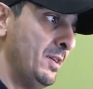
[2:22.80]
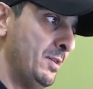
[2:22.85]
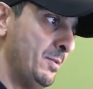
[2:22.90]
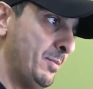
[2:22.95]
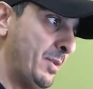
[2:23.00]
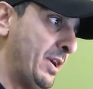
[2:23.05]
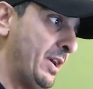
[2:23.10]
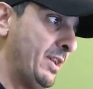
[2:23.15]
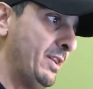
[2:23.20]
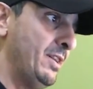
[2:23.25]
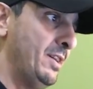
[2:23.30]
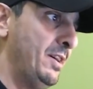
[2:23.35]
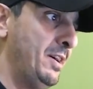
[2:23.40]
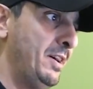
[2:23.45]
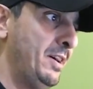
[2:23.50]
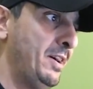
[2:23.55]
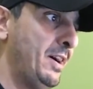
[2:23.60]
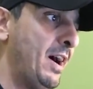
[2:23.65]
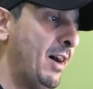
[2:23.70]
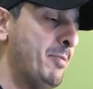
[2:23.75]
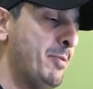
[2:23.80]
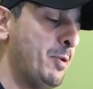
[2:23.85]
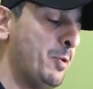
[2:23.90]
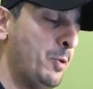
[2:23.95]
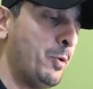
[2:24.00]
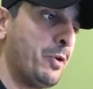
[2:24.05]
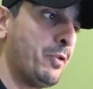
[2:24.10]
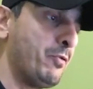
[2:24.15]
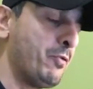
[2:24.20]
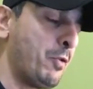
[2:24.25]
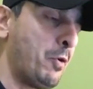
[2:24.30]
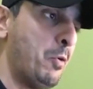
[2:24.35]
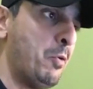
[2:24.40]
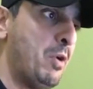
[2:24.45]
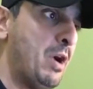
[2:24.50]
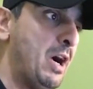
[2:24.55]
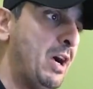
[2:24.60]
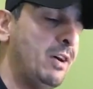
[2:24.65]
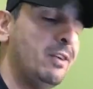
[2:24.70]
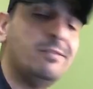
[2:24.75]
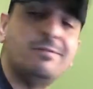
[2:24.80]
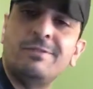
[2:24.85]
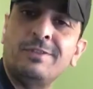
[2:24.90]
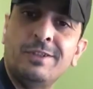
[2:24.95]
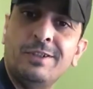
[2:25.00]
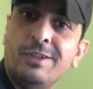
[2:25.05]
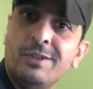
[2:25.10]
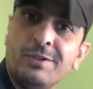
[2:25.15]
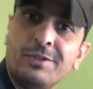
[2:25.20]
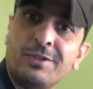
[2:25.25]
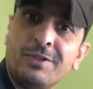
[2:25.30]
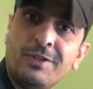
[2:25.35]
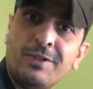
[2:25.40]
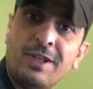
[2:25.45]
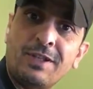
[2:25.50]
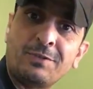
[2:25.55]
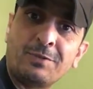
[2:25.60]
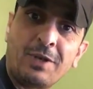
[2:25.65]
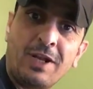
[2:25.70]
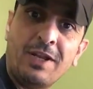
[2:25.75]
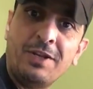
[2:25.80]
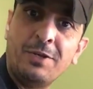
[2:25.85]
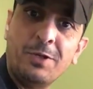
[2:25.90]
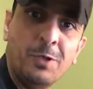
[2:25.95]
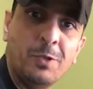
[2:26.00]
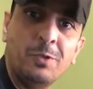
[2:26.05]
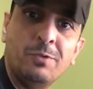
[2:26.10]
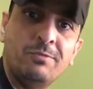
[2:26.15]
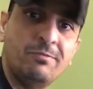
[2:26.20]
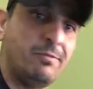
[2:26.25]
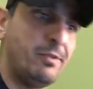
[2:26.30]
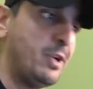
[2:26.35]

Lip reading: But I've been holding for a while, so that's what I do.